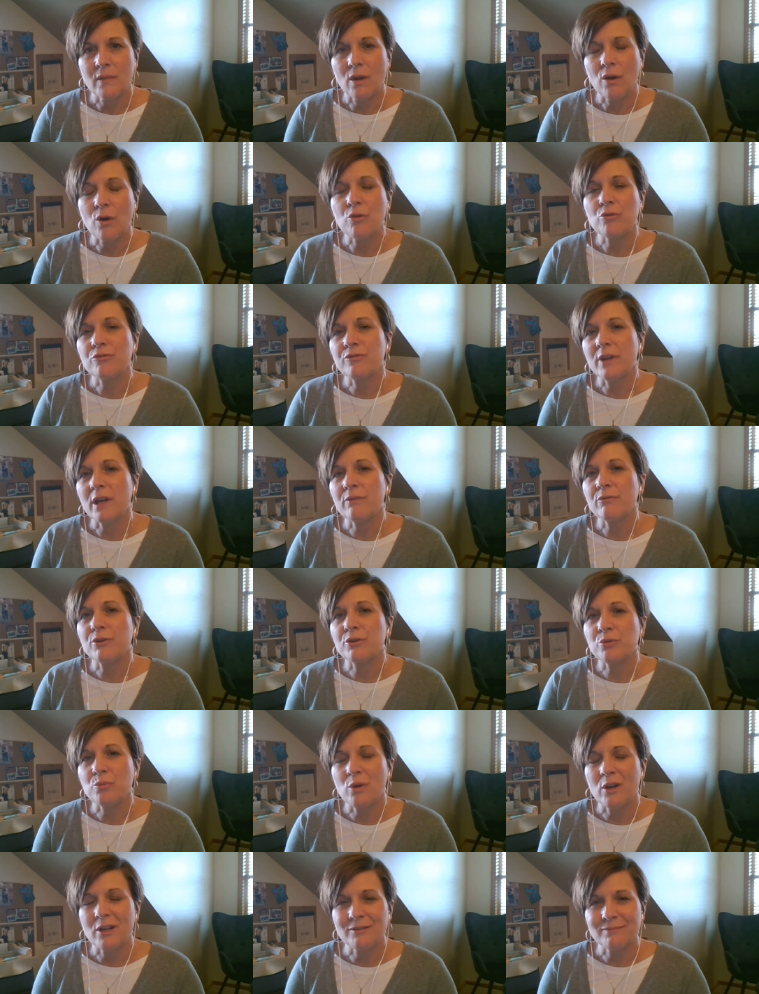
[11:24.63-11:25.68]
O
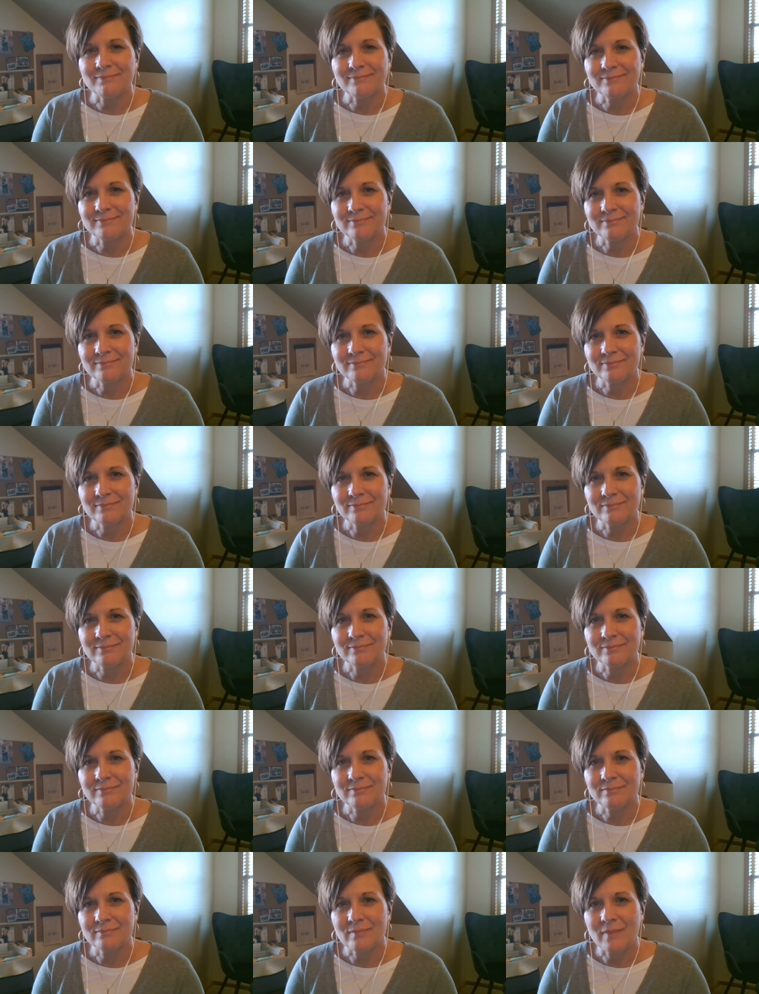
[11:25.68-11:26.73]
favored one,
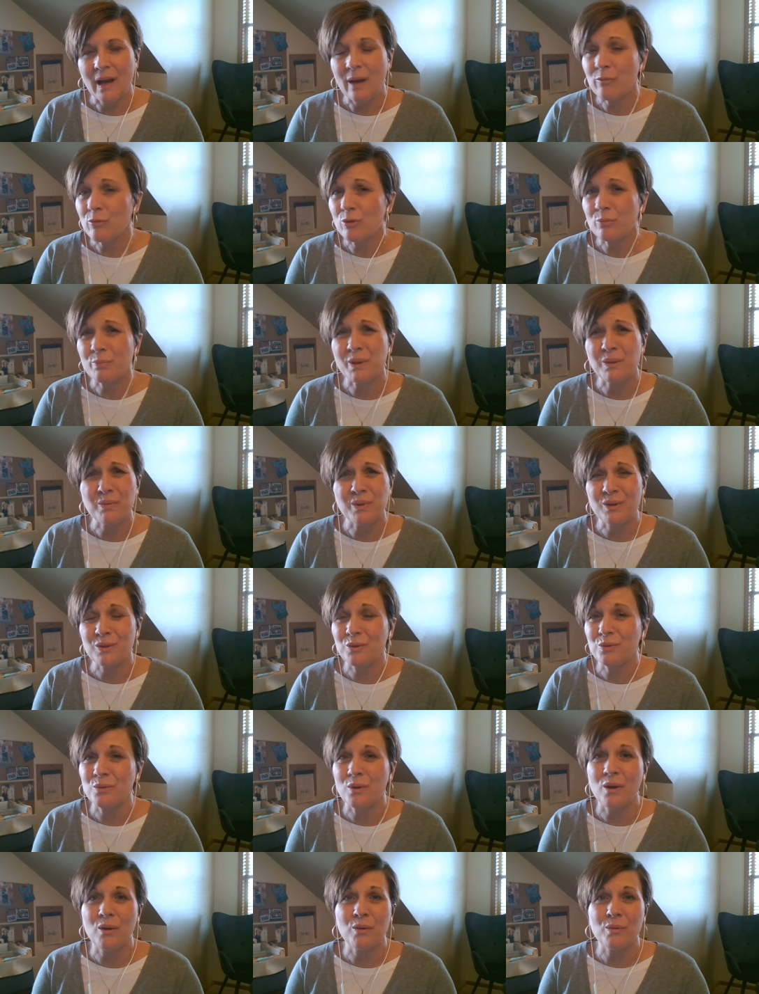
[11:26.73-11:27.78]
I will be with
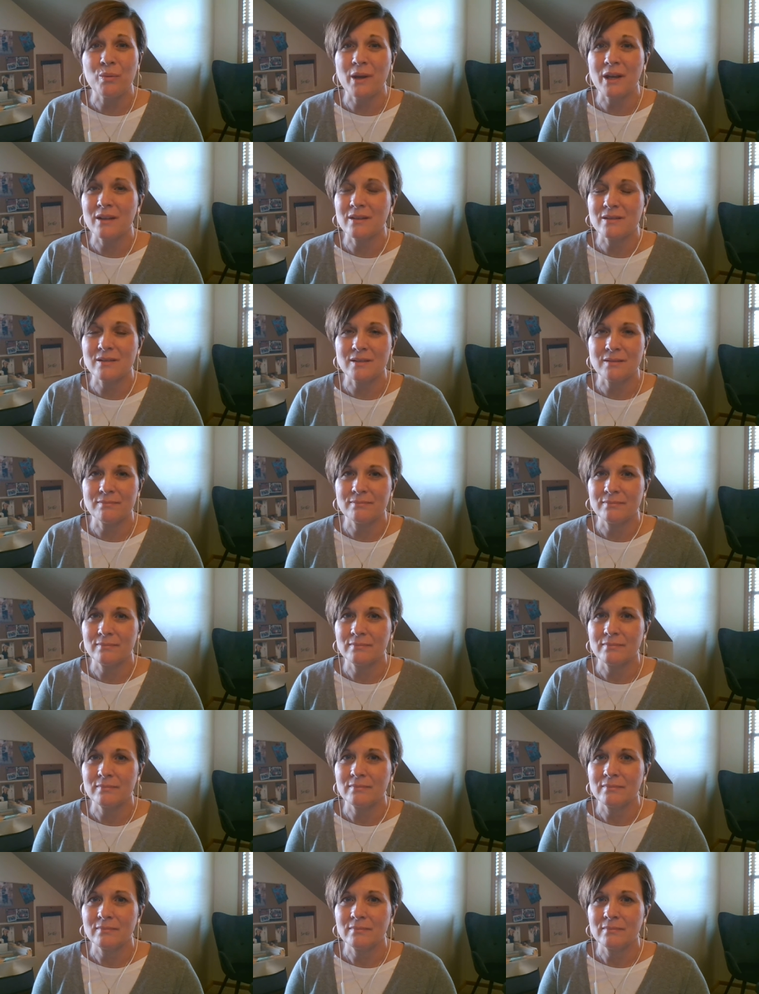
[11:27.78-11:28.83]
you always.
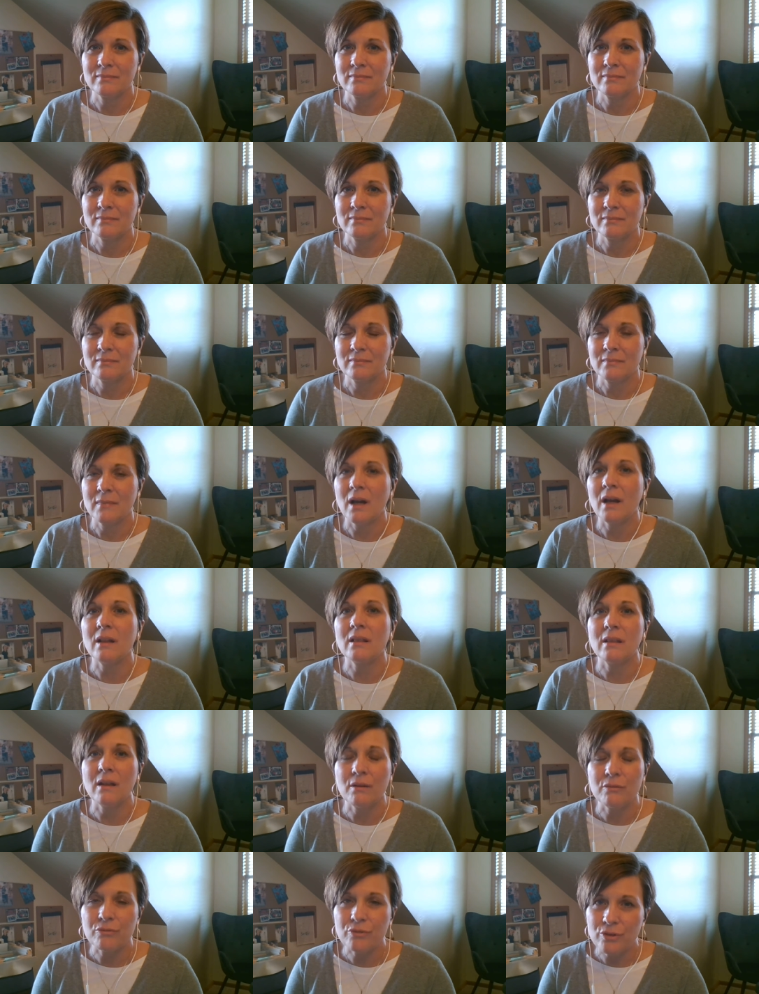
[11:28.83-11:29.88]
I
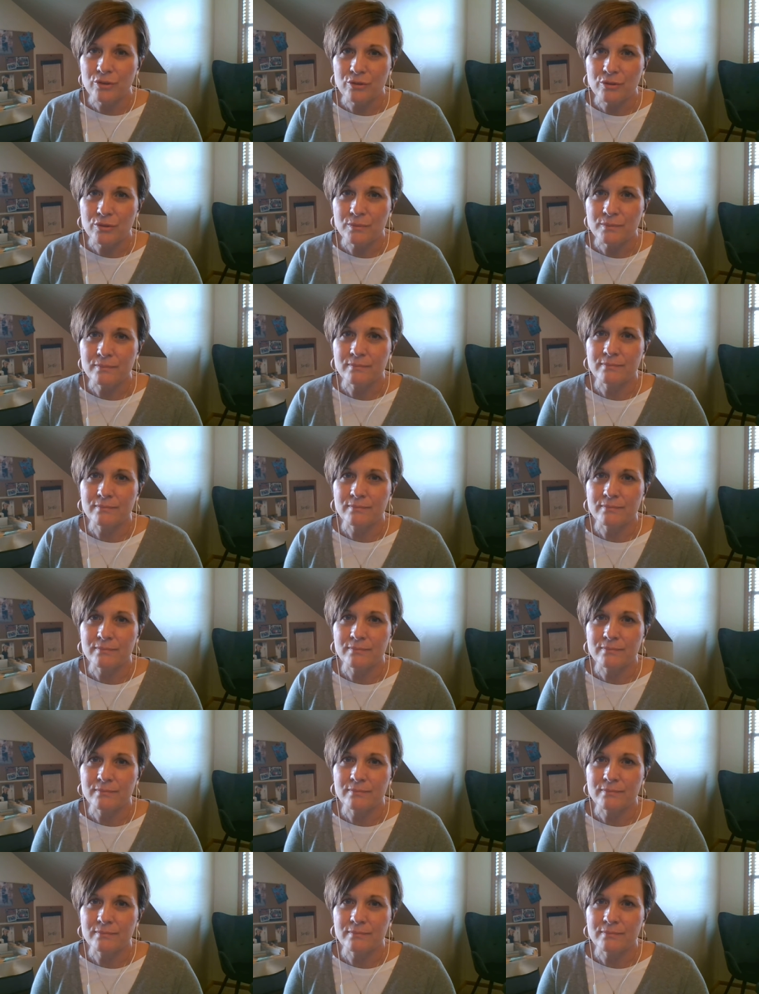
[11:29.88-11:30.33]
love you.